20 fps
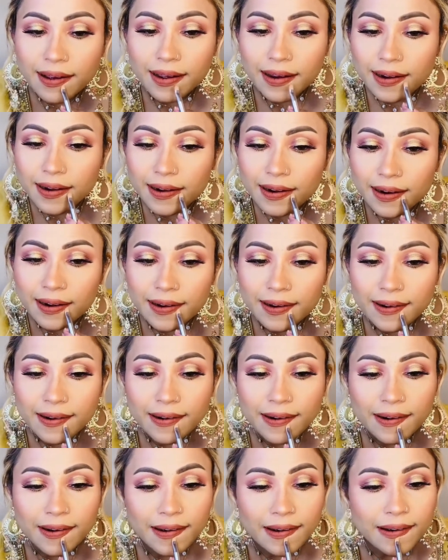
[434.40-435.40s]
try to
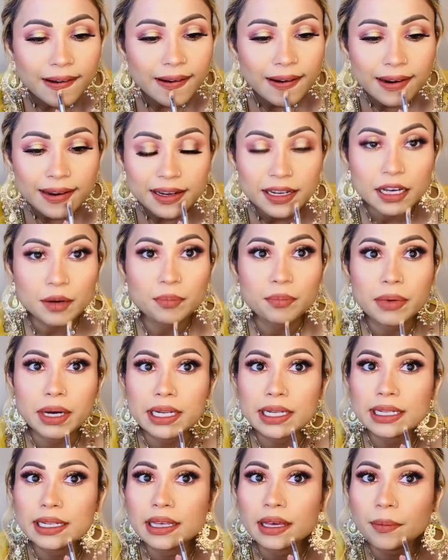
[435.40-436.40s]
clean up my
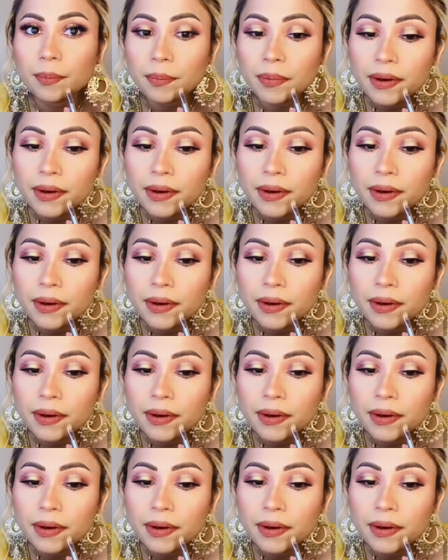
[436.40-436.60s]
lip.